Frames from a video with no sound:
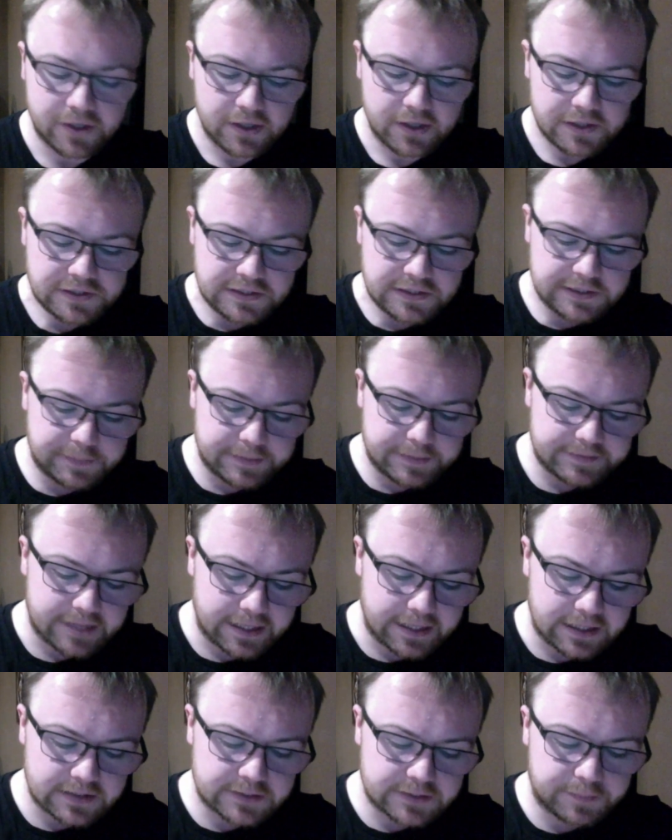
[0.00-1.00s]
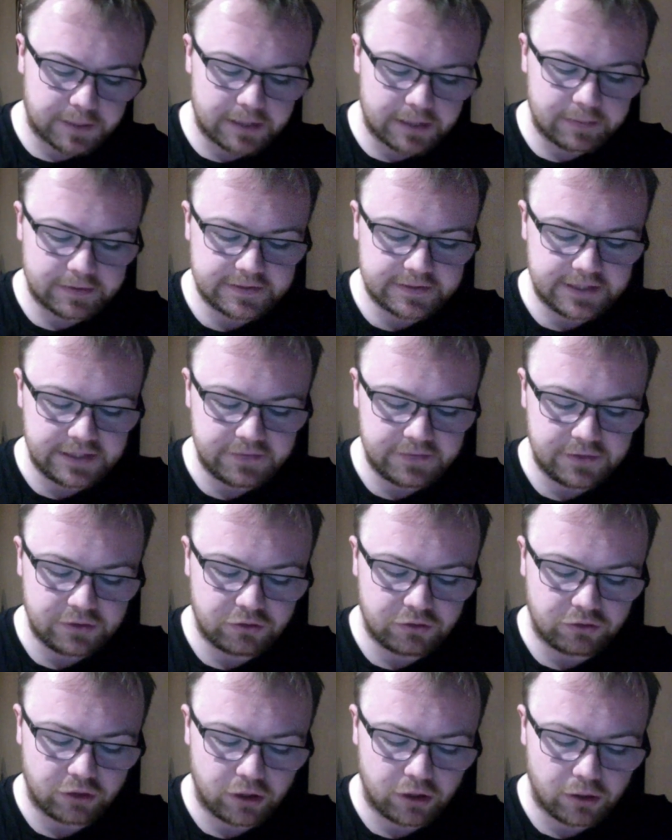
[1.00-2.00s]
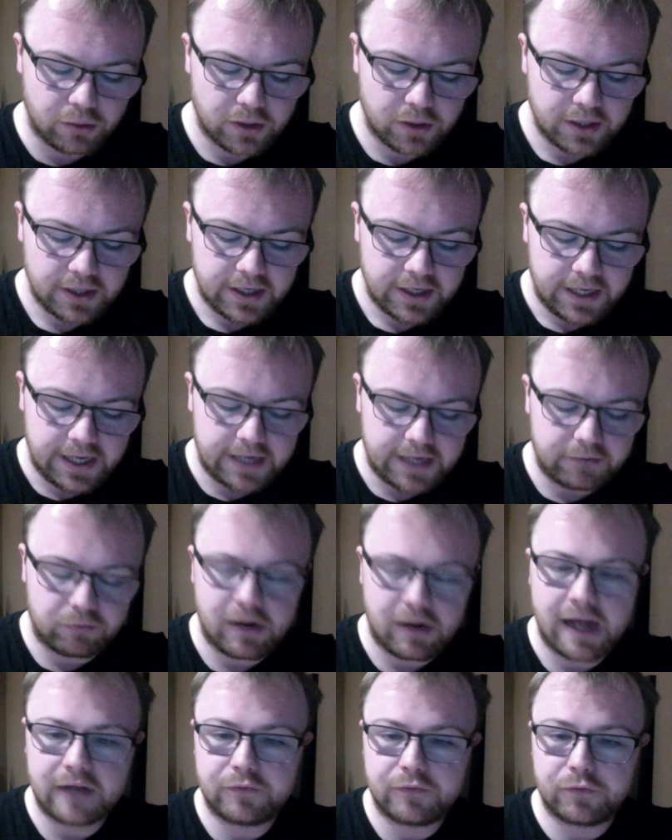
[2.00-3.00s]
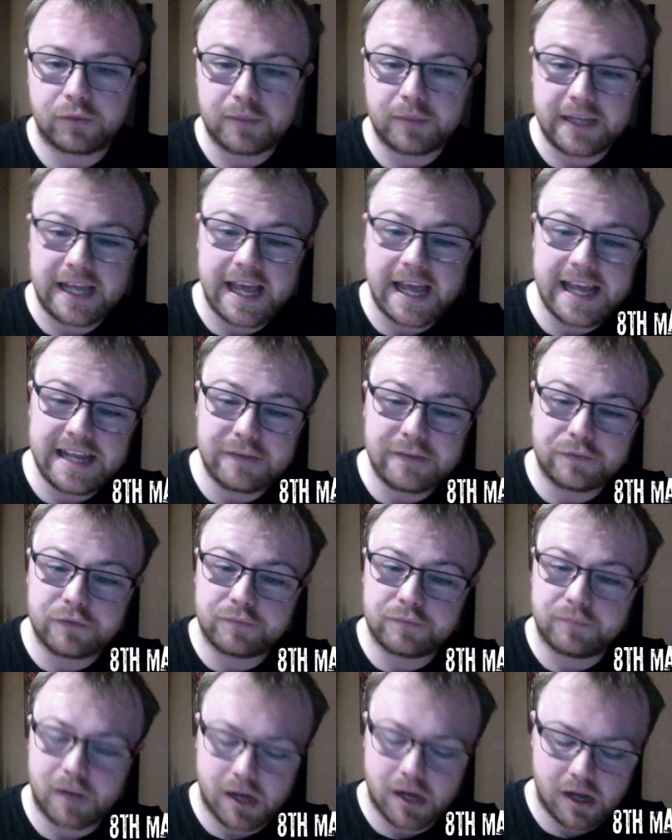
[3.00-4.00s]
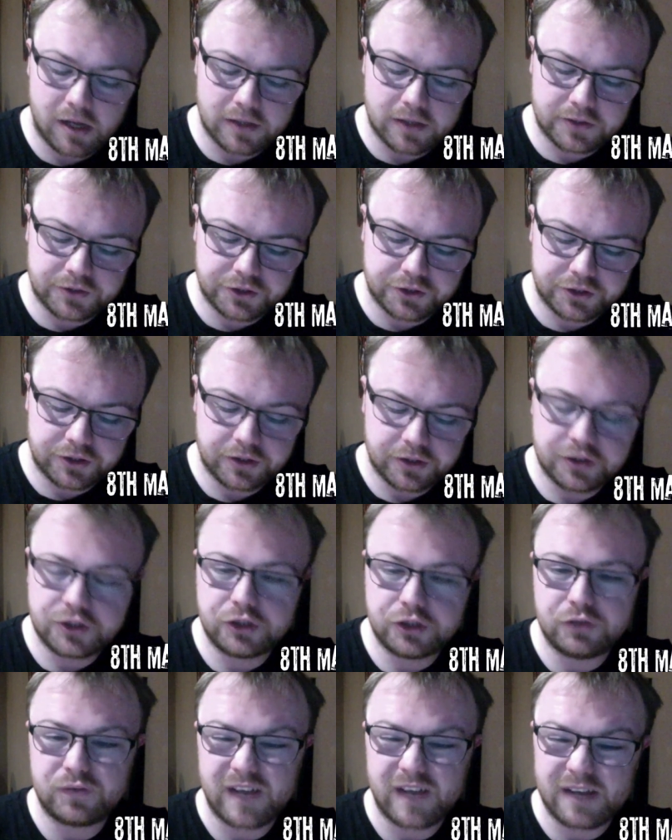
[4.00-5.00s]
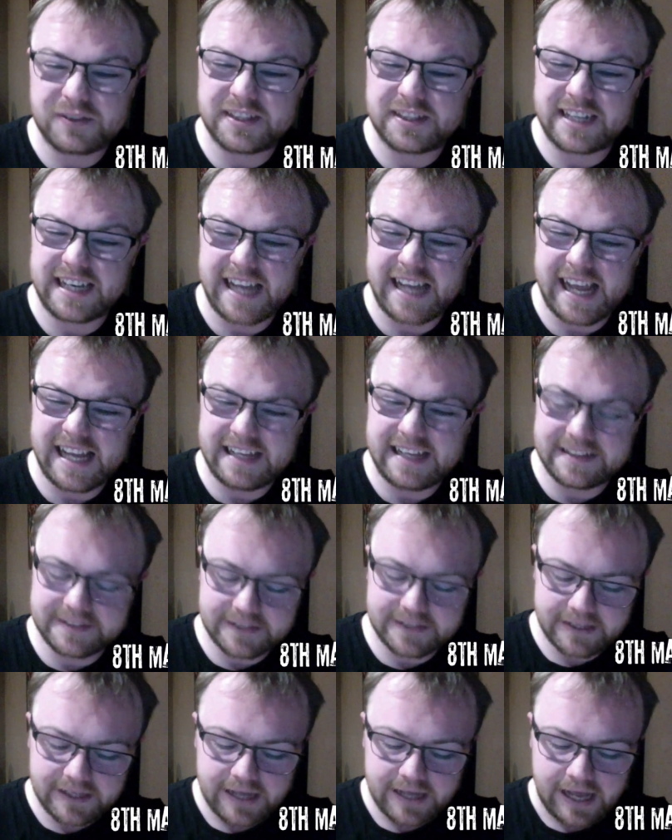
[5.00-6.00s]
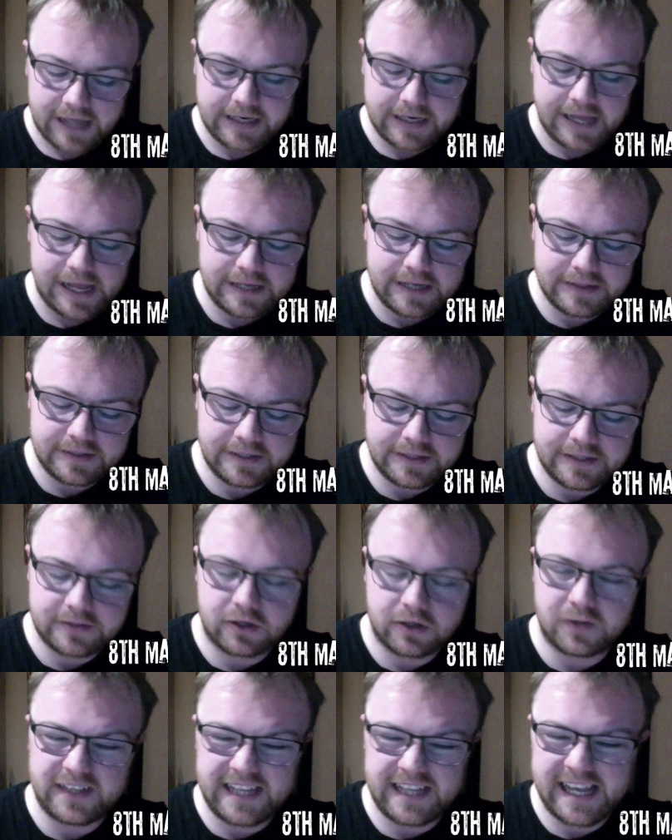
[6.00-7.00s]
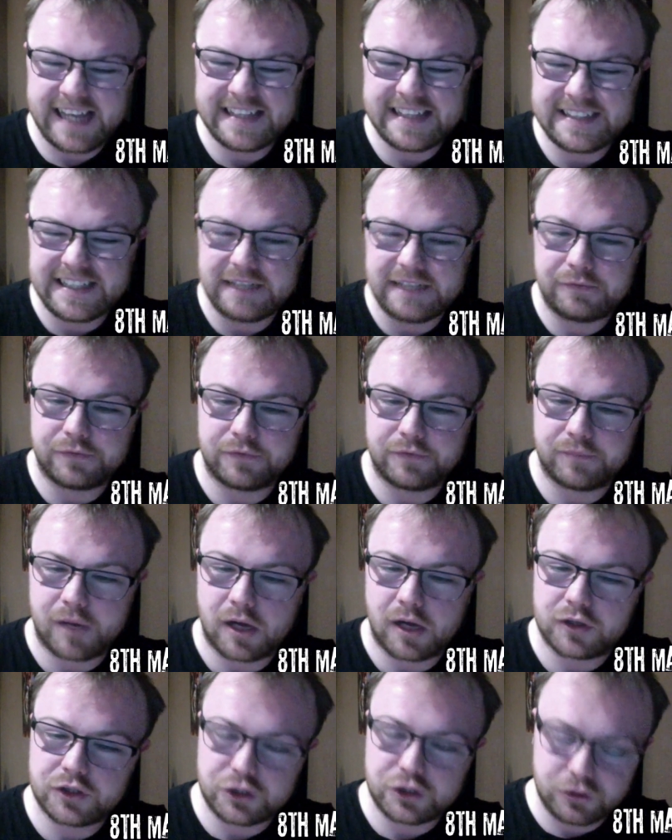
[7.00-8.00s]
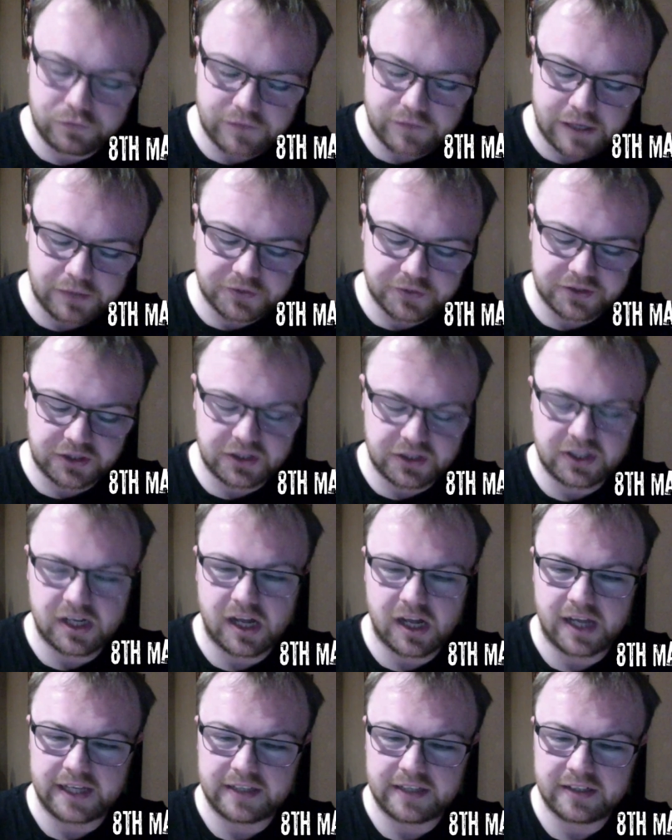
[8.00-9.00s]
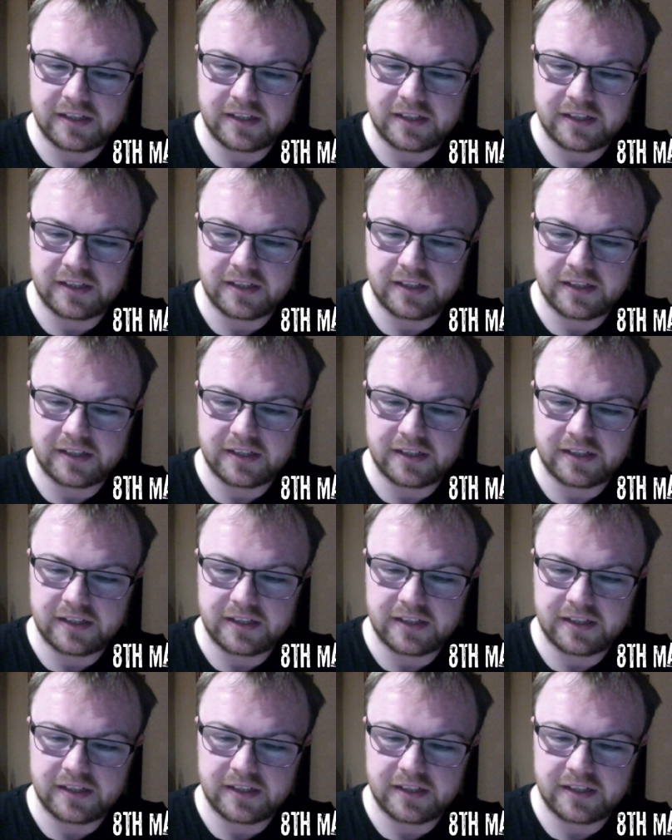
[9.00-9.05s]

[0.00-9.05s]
So the Spectacular Spider-Man TV show, it ran from the 8th of March 2008 and ended on the 18th of March 2009.